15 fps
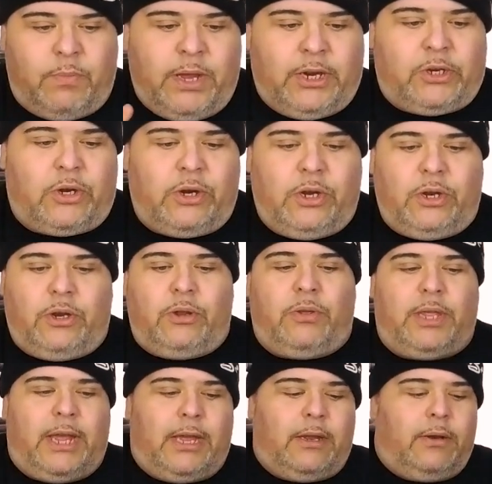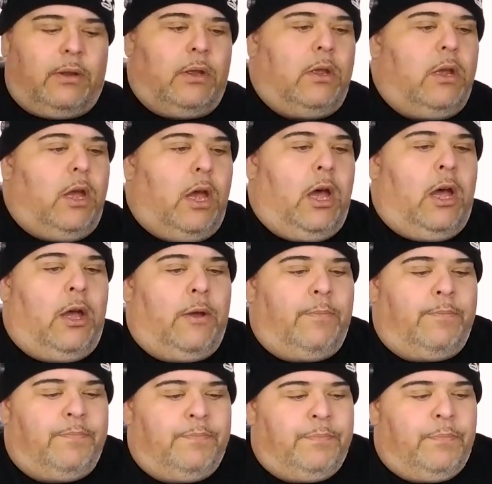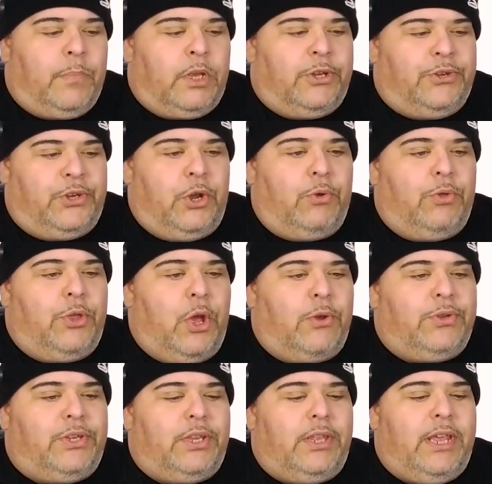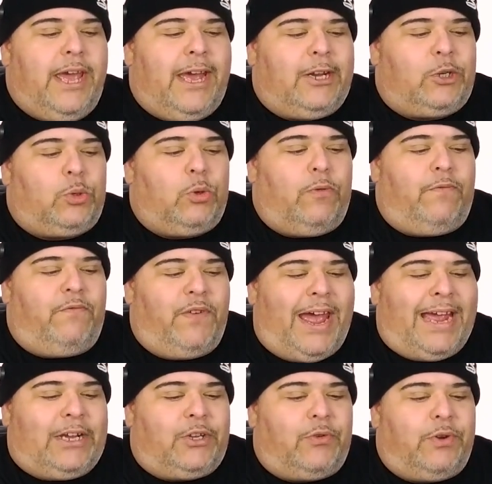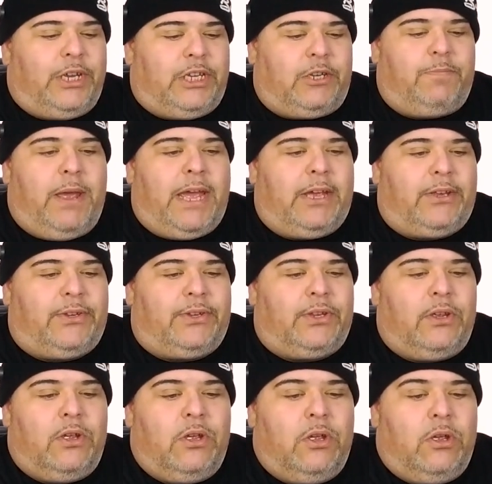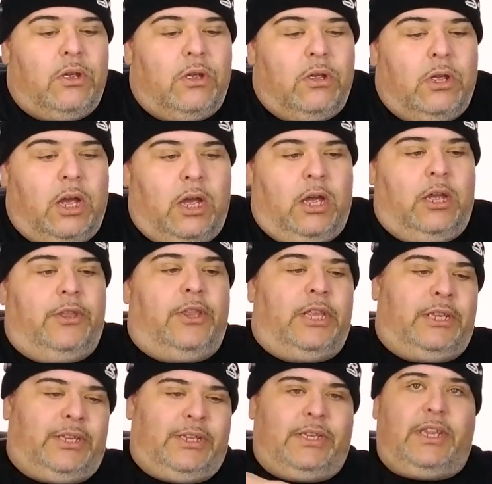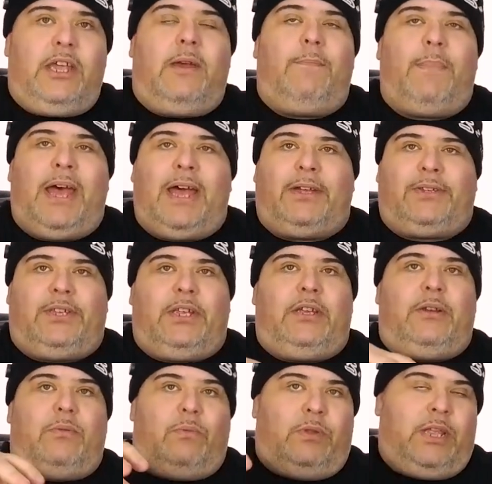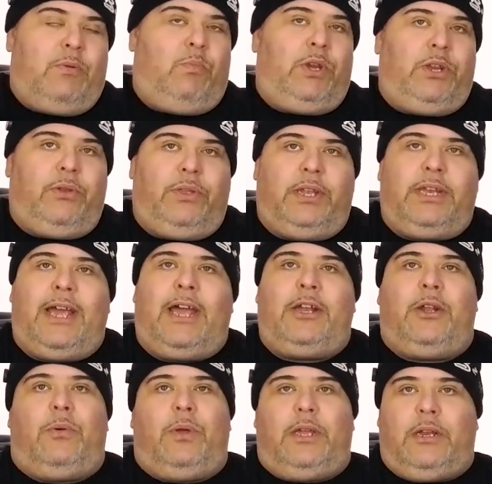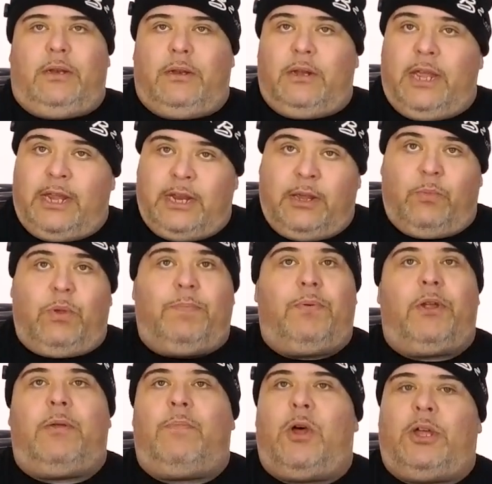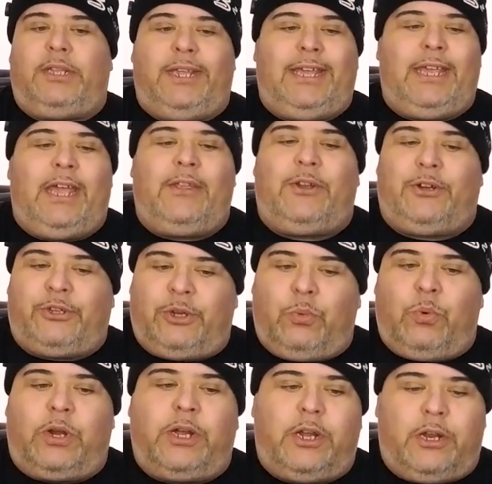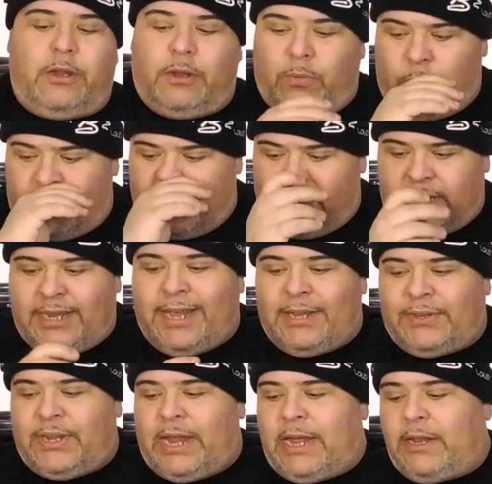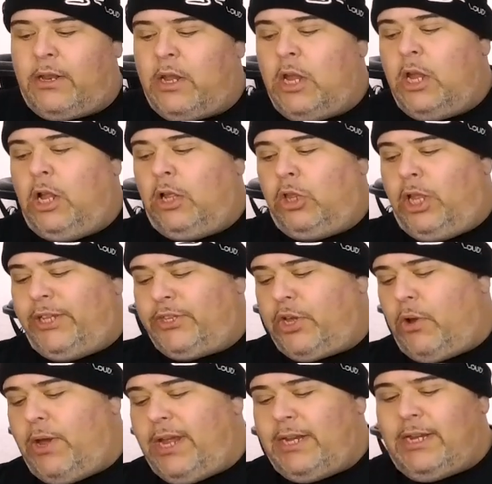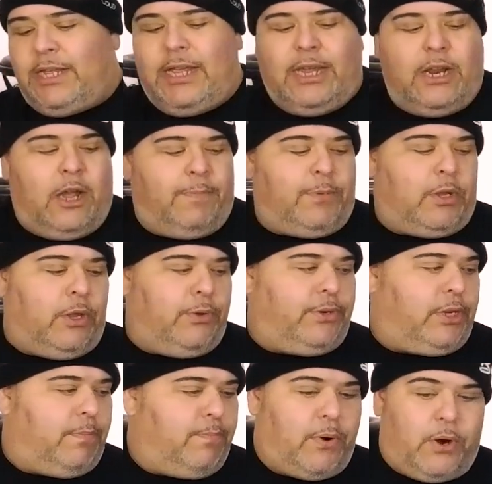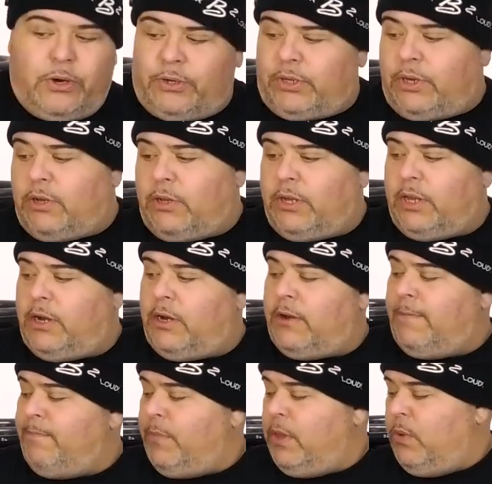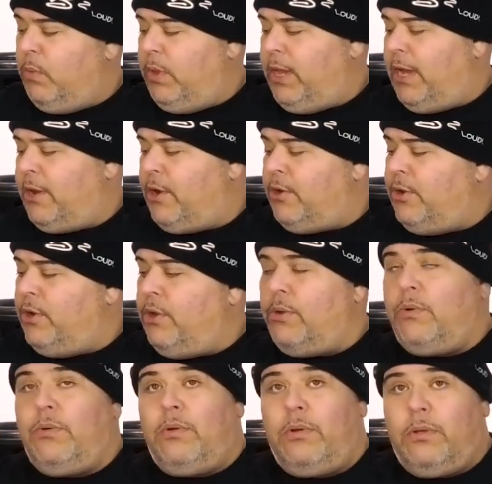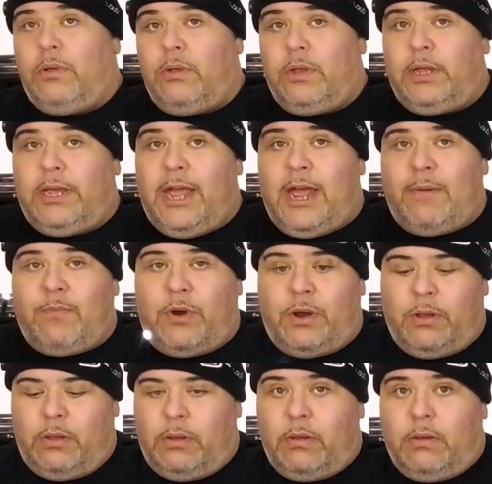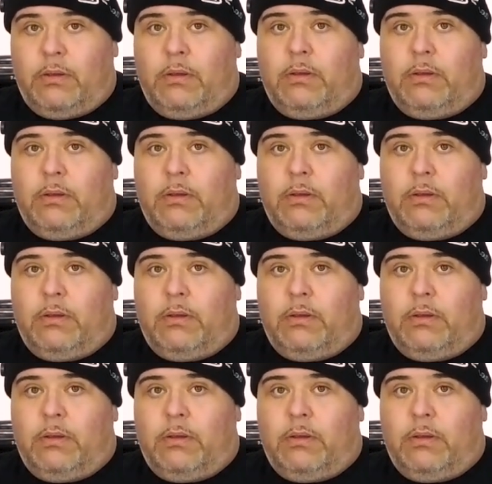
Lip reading: So make sure you do that. So those are the actual factory specs. This is the unboxing. Then we do the dynoing, and then we put them all together. So we're gonna test that. Let's go ahead and get up close and personal here. We got our new camera.